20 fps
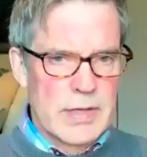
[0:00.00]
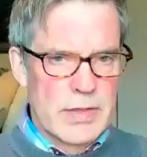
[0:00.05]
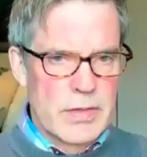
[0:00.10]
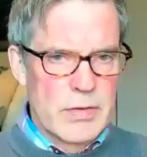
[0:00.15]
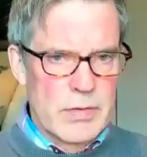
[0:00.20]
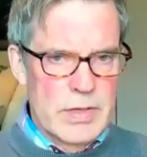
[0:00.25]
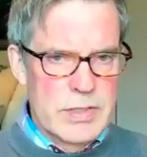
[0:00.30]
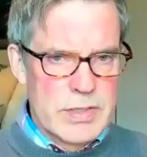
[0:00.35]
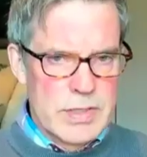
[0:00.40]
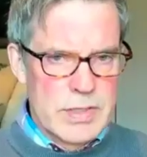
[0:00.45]
like
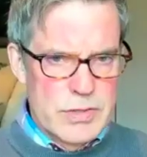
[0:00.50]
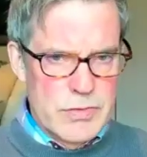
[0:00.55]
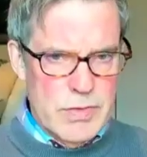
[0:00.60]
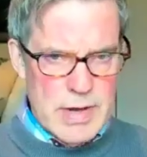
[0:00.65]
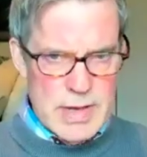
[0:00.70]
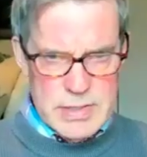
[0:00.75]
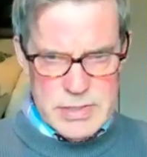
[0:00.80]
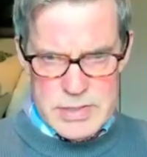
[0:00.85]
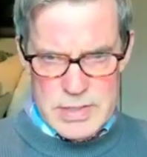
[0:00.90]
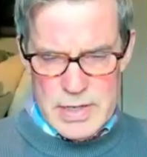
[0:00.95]
there is a
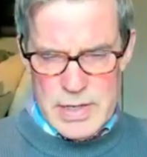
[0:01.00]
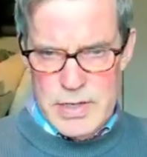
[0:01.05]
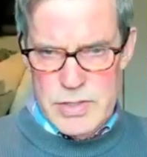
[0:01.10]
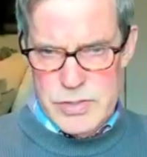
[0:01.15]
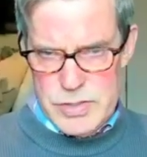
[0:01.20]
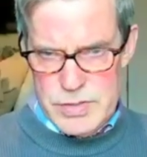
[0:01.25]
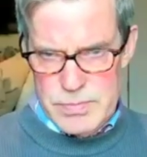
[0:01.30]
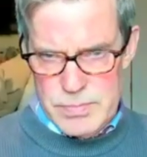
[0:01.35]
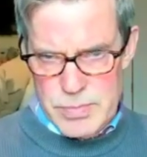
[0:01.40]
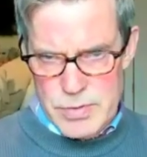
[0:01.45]

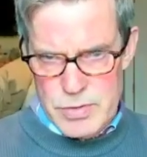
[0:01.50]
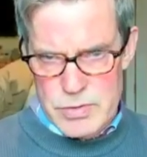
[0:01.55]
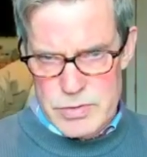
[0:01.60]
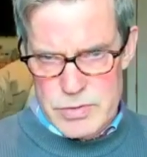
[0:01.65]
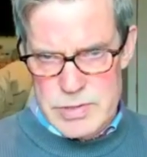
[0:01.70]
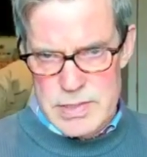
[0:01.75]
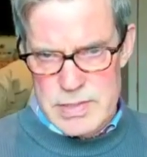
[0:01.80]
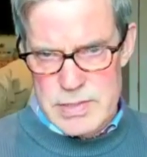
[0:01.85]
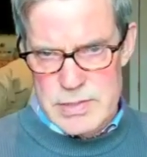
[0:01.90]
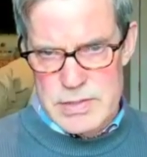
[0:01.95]
translation
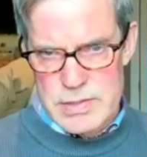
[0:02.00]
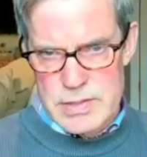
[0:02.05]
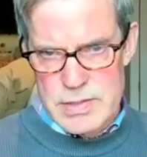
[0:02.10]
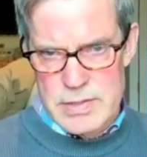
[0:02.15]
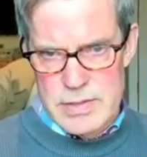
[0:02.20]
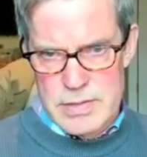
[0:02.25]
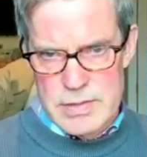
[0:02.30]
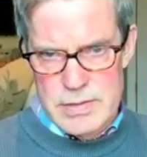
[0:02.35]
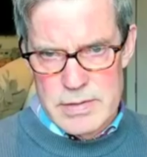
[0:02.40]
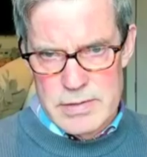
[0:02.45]
process
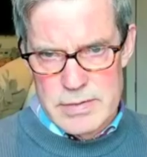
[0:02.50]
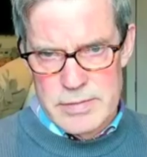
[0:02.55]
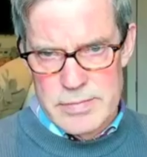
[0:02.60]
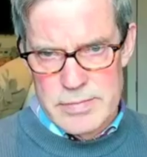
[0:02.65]
there.